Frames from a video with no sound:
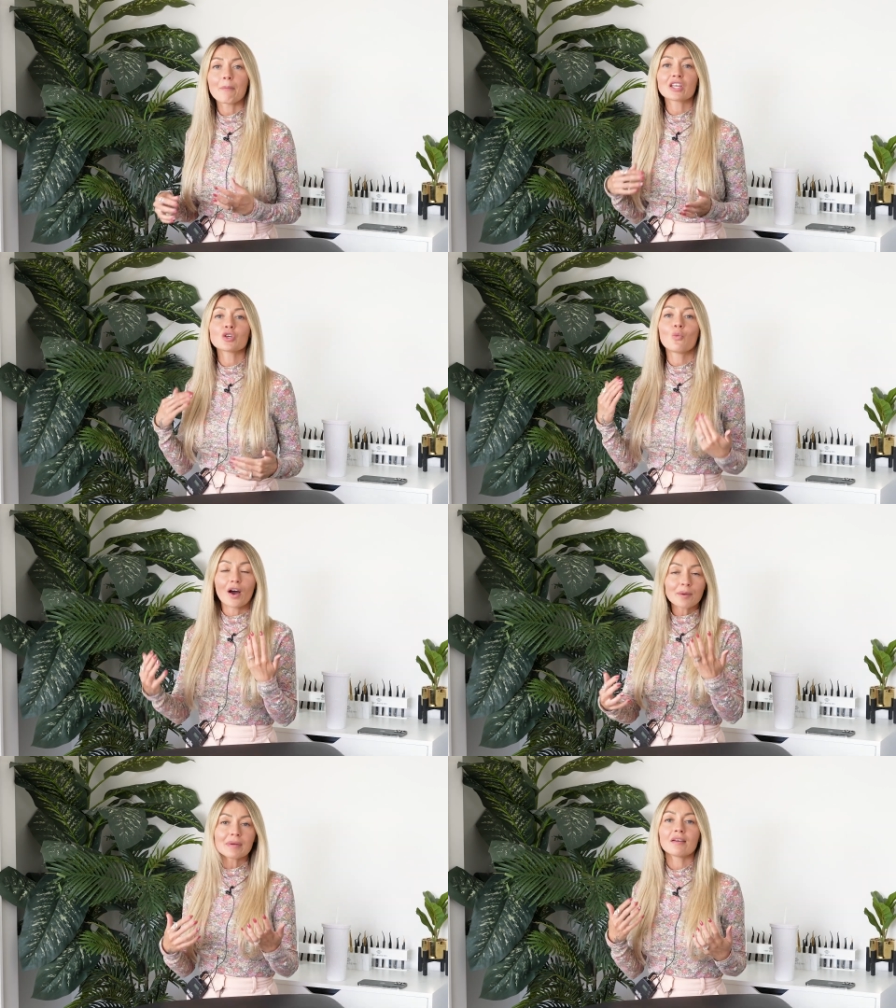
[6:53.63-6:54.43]
but you
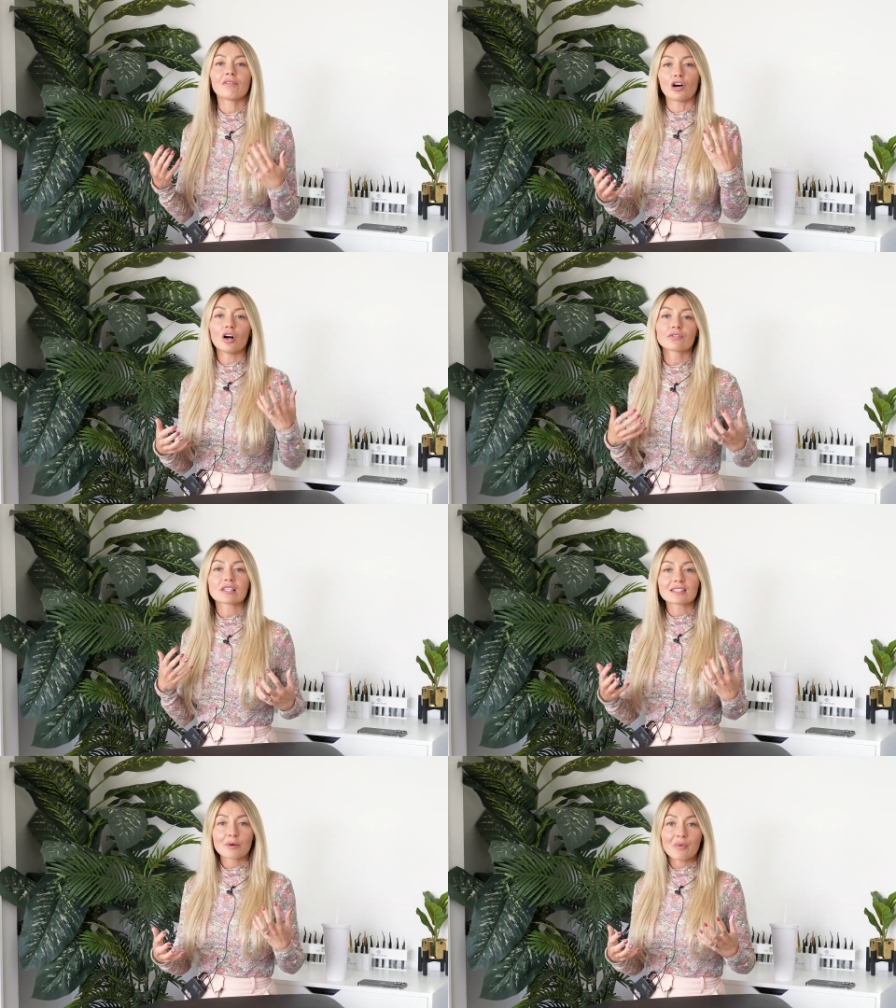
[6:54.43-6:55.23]
want to be involved
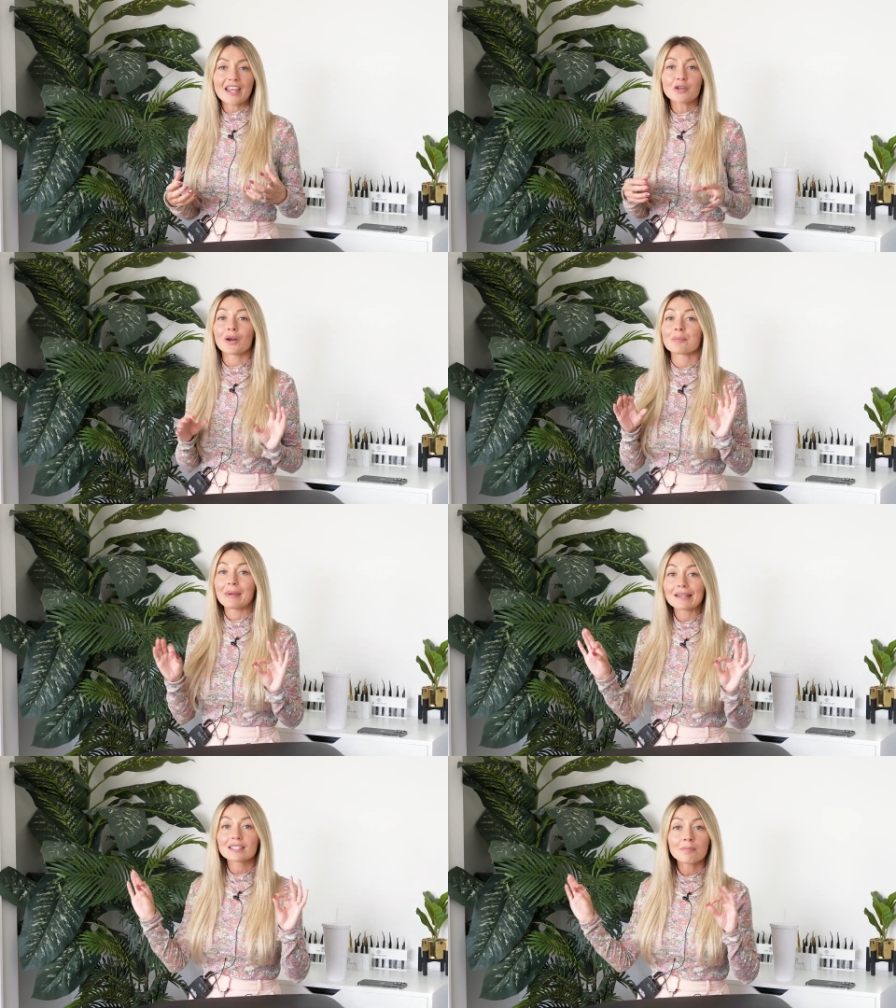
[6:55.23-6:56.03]
in some way, you want to
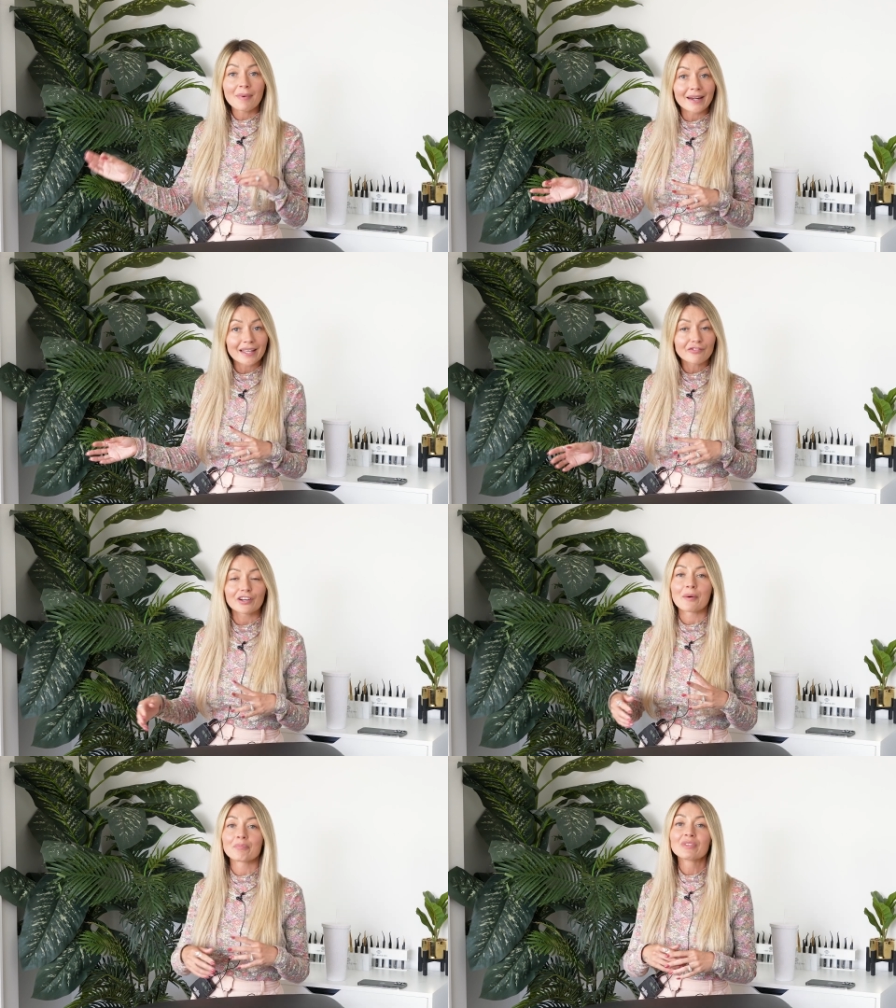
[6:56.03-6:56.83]
make some money
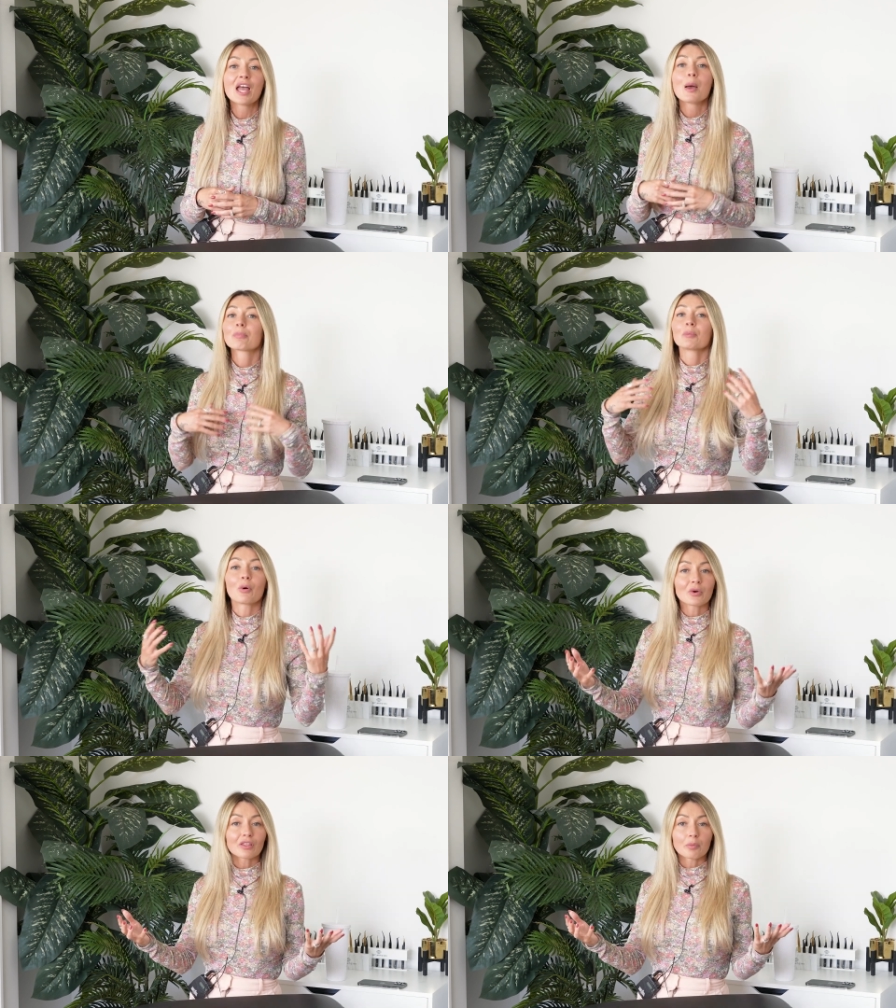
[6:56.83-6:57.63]
from
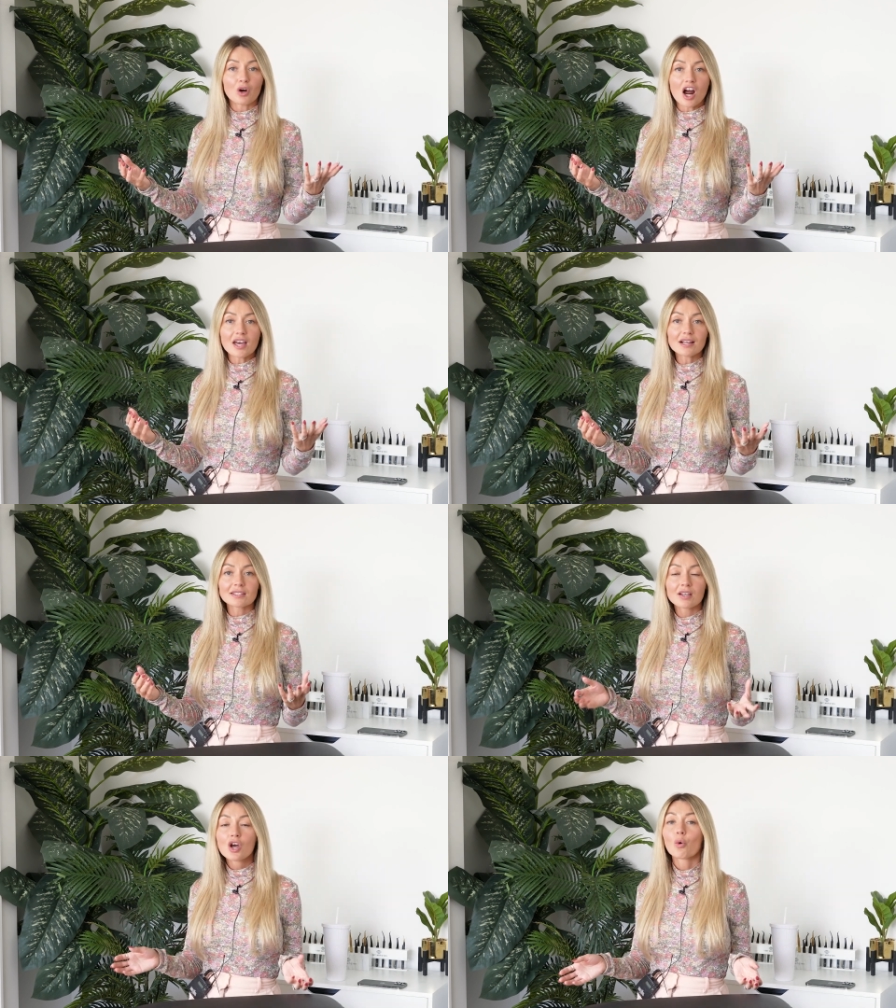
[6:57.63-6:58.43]
promoting the products,